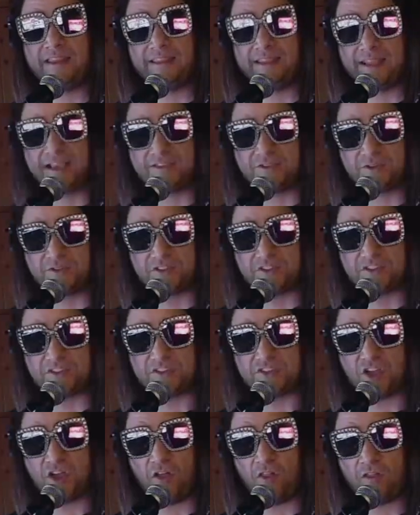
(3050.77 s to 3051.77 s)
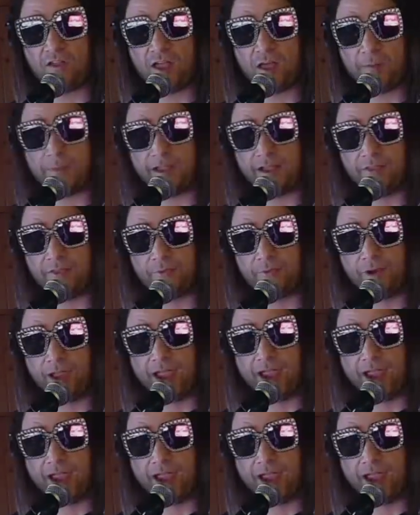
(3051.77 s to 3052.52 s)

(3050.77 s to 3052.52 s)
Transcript: because there's a skull coming on the right.